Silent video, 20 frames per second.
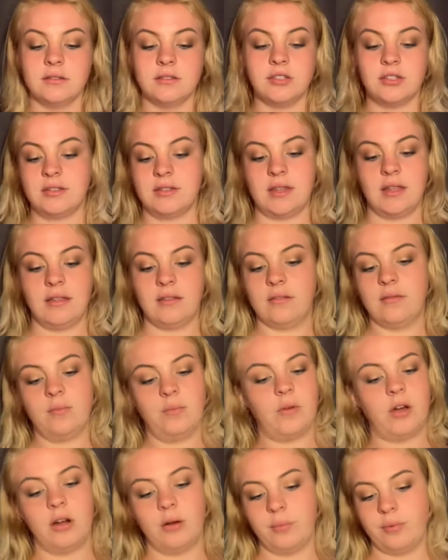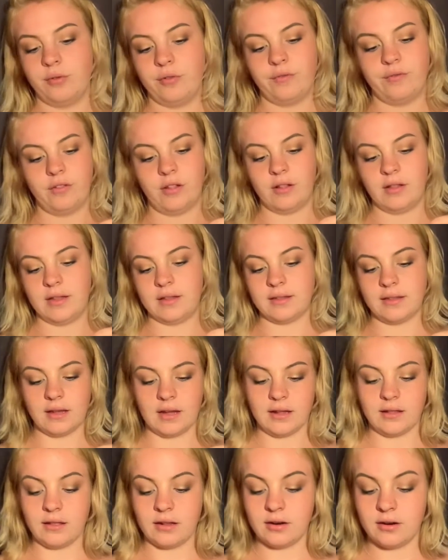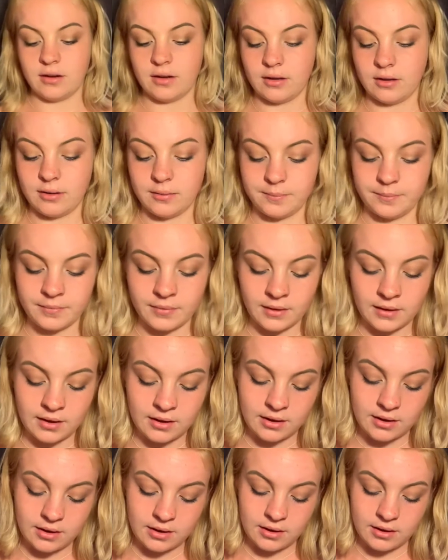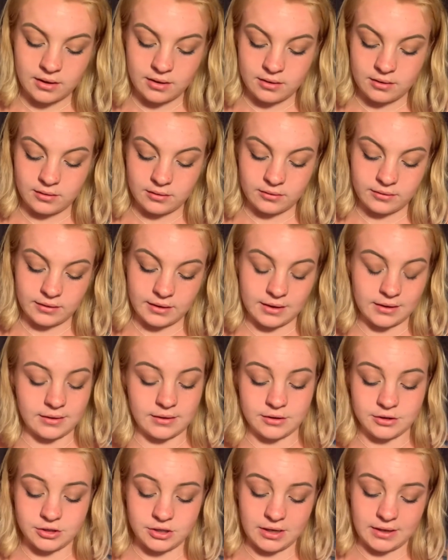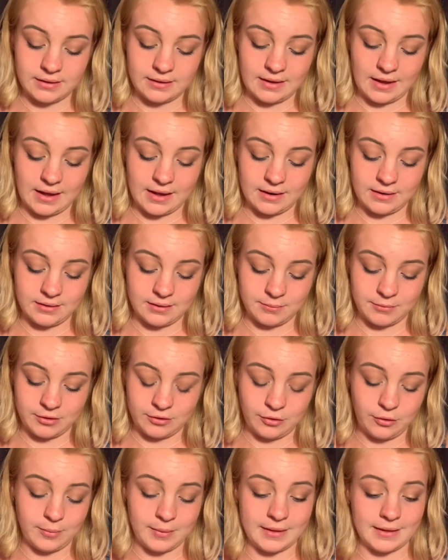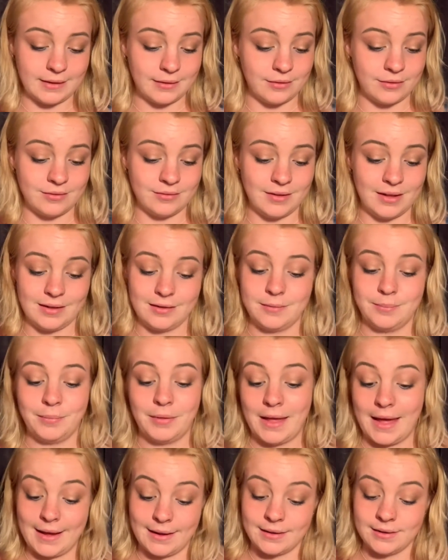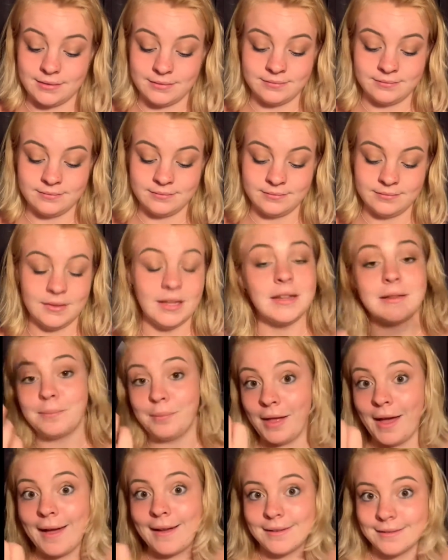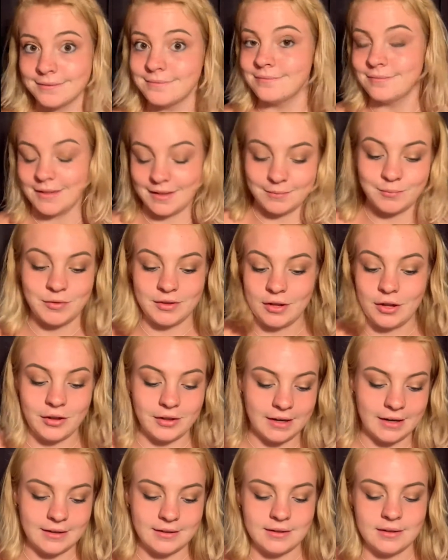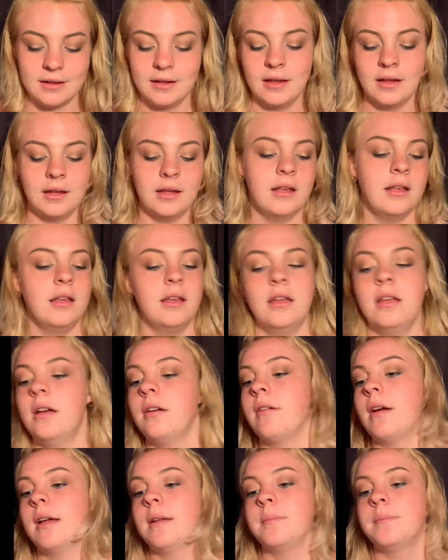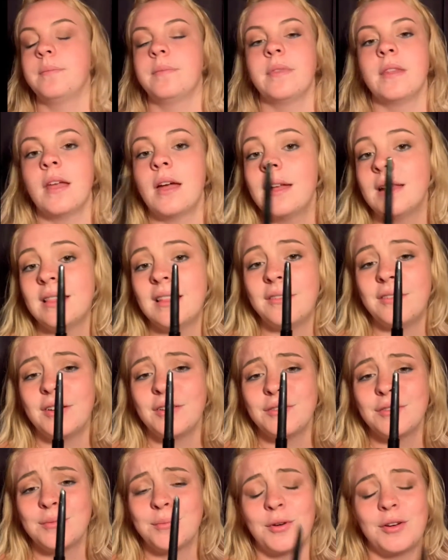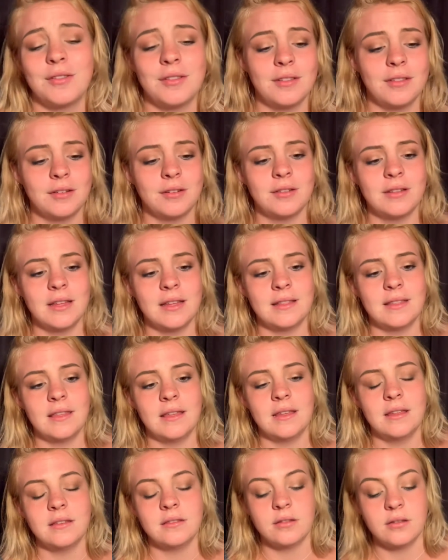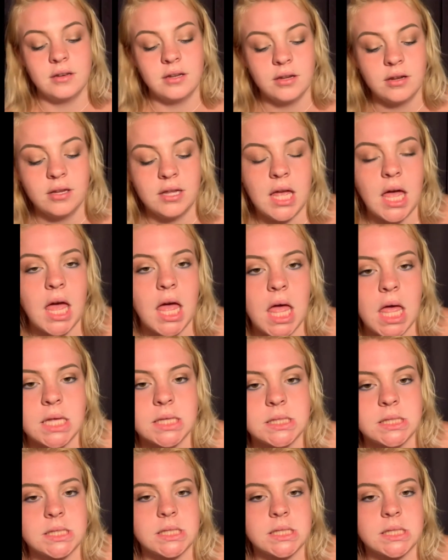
Just says waterproof long-lasting eyeliner. Looks like it says shade 10. I'm assuming it's black. It's black. That's all it is. Okay. I love how small the little like thing is on here. Yes.